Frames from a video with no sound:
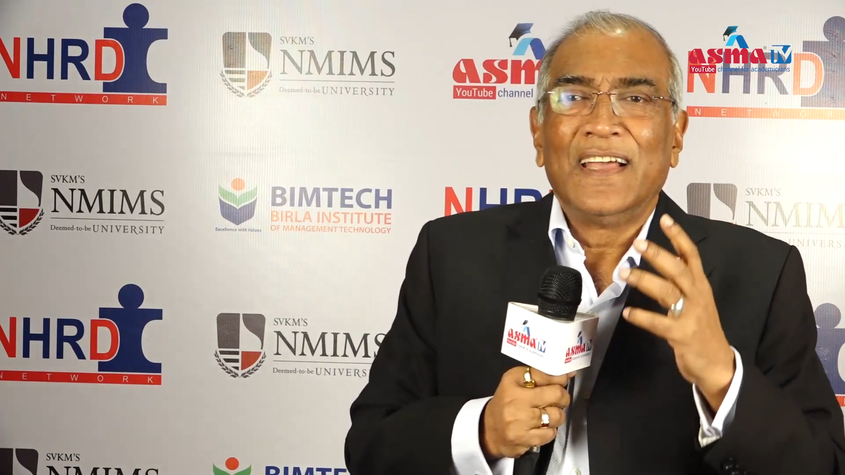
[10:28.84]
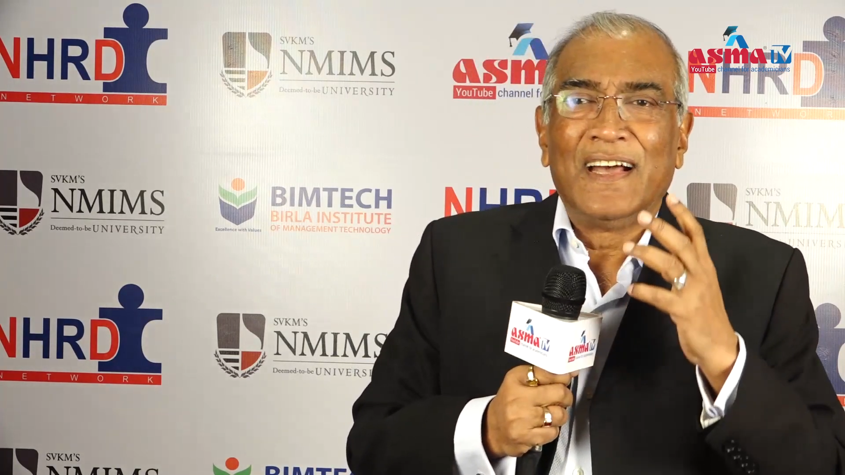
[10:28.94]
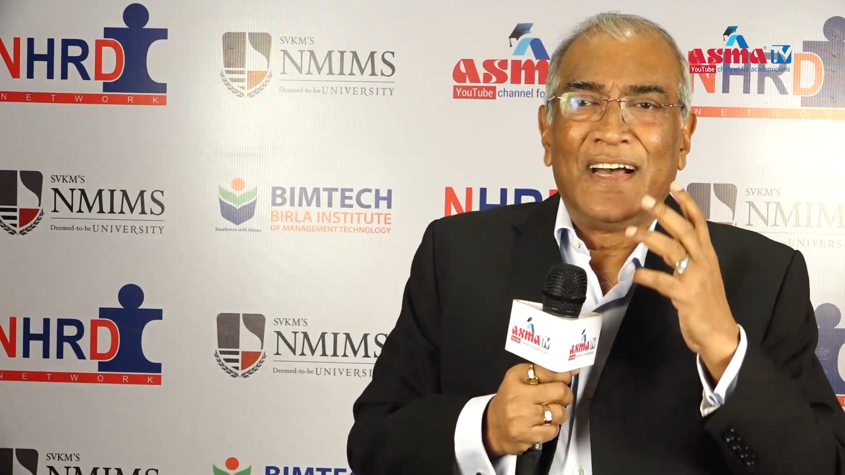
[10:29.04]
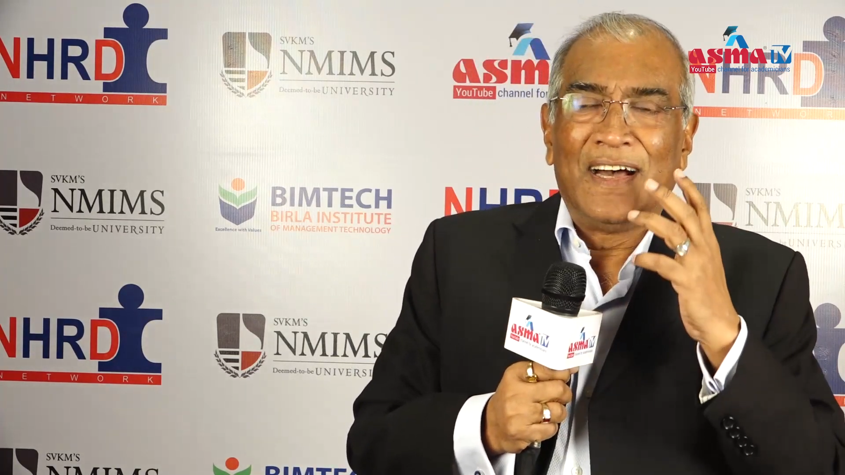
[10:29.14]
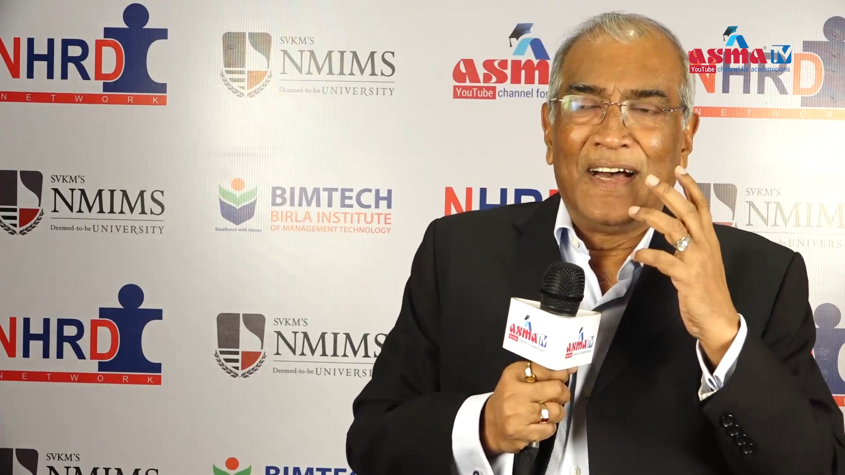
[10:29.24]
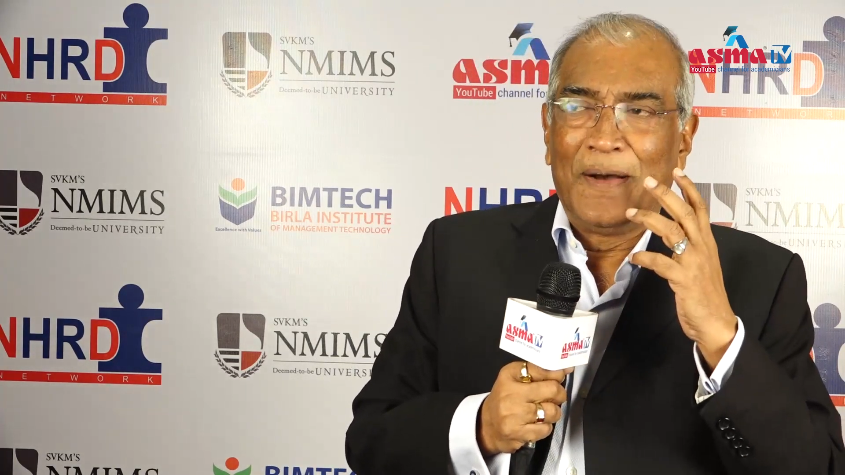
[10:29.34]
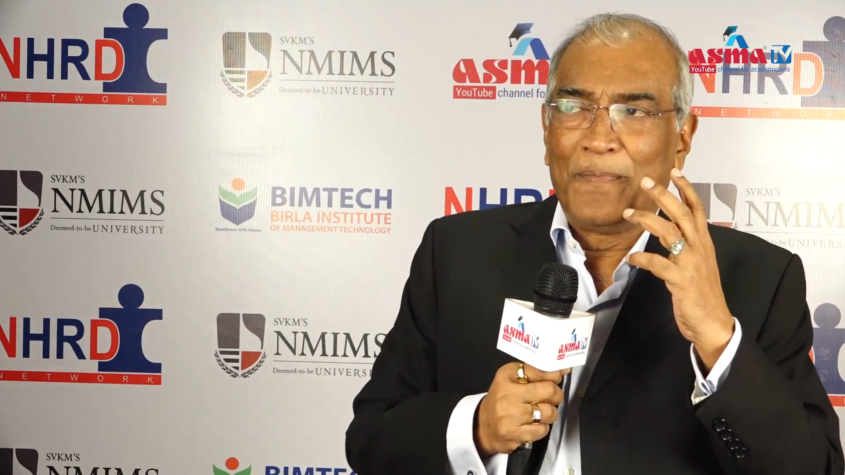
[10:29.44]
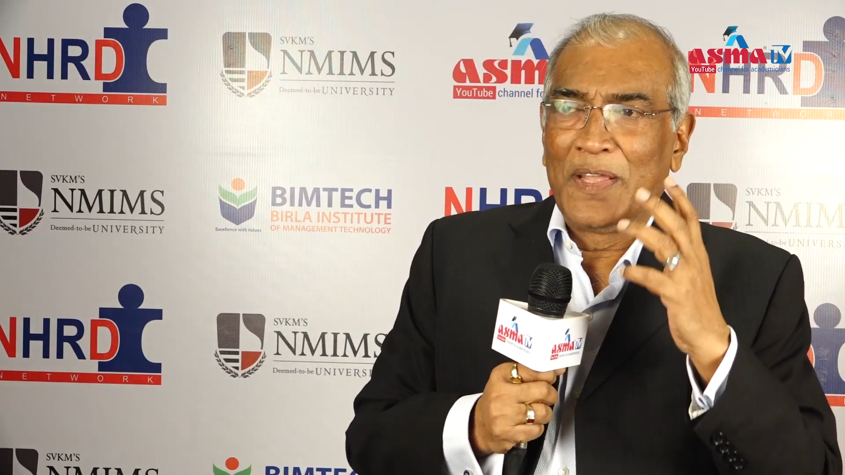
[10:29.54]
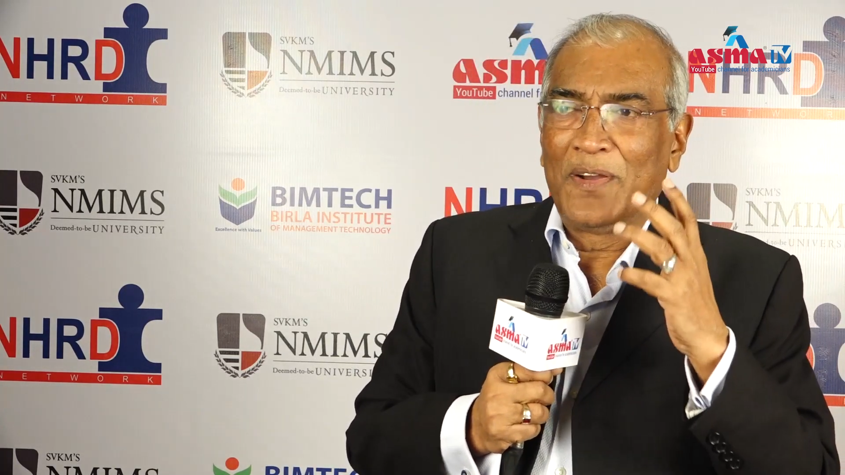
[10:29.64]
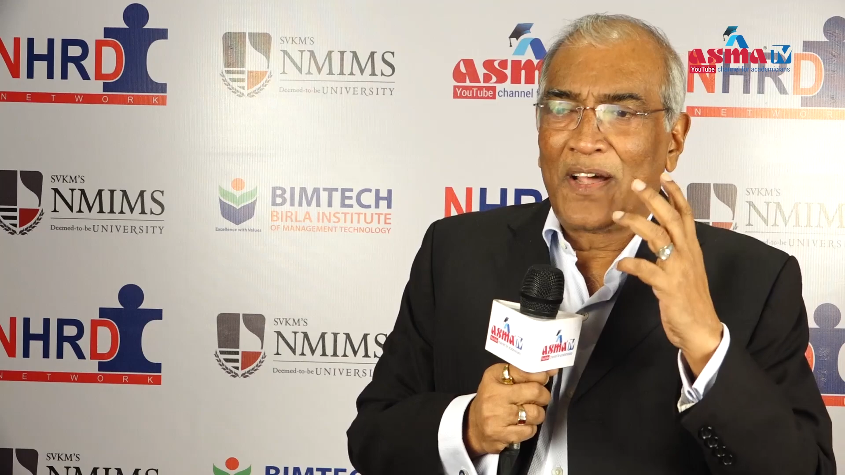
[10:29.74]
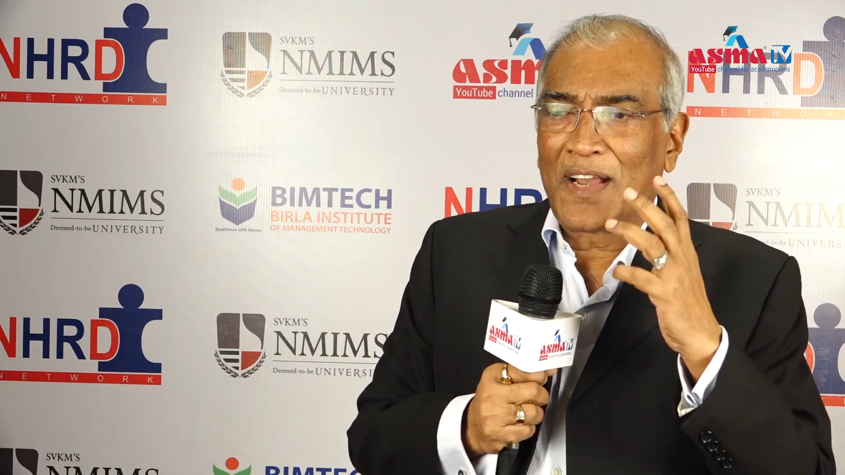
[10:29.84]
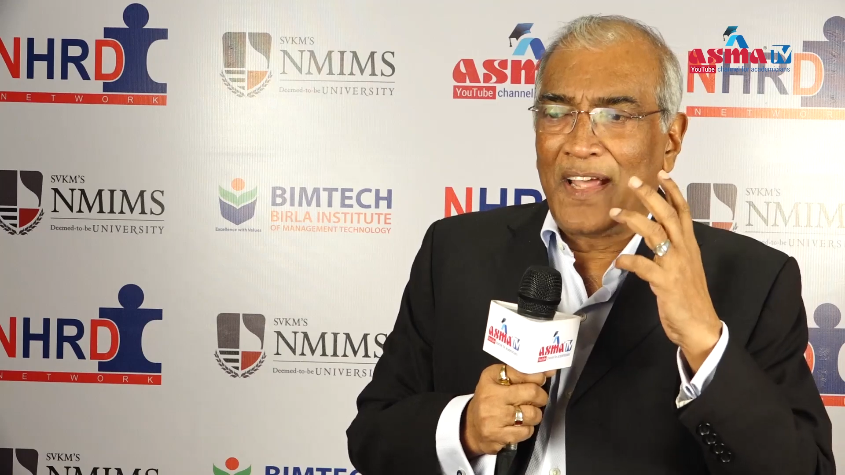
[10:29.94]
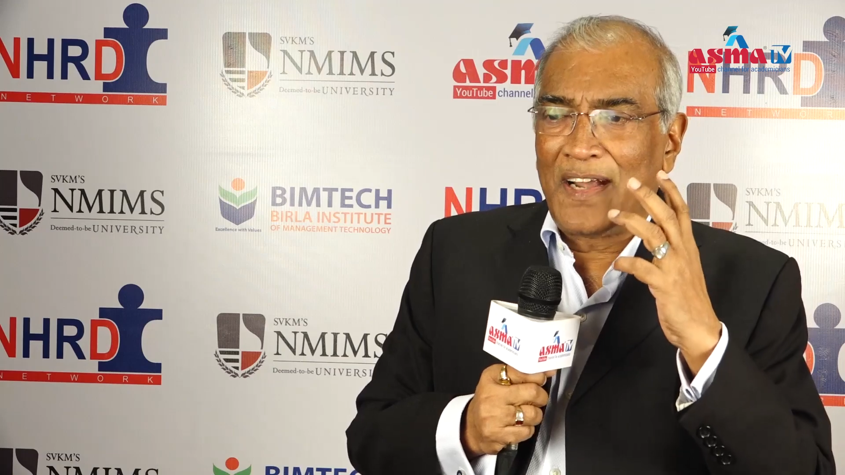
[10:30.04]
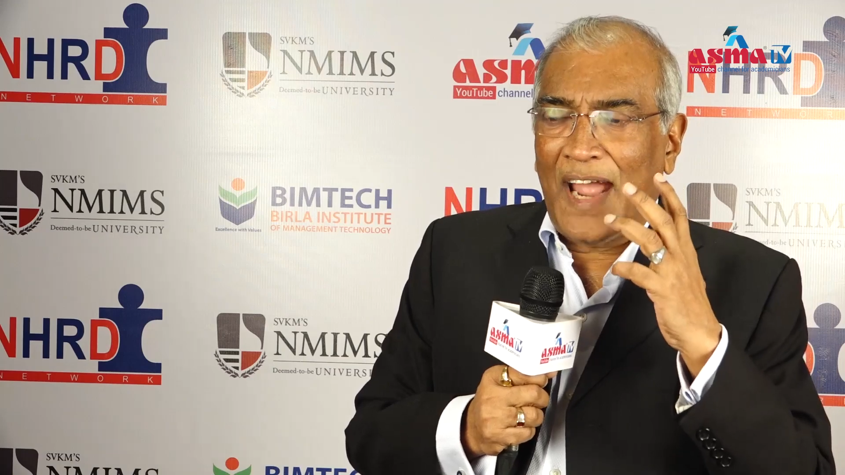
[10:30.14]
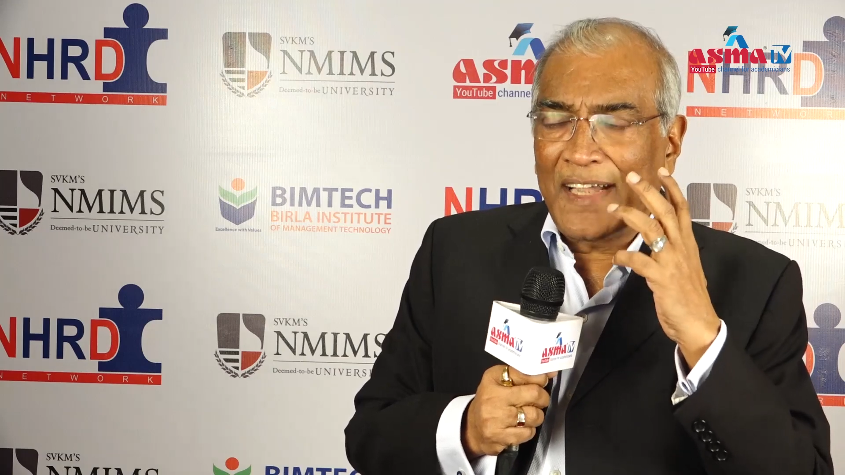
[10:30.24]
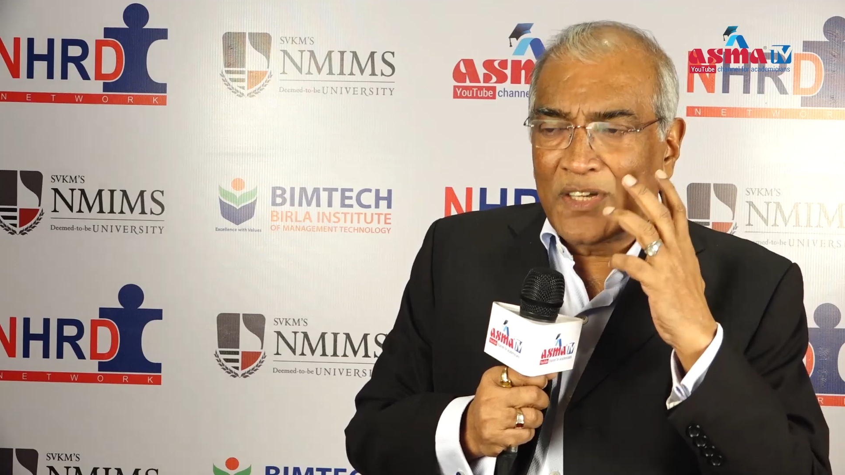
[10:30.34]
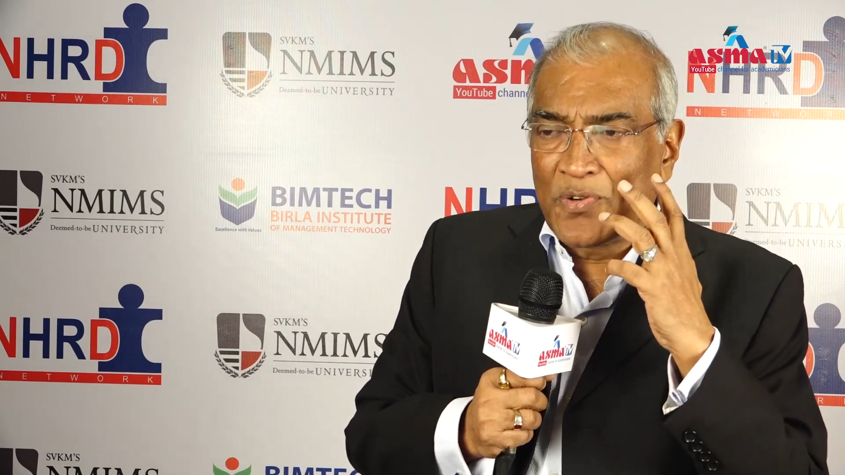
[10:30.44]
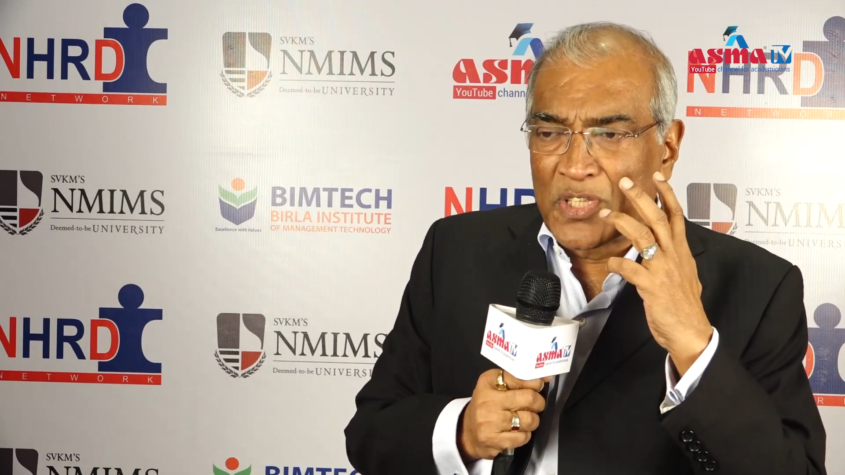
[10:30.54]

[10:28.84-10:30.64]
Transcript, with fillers: uh, your right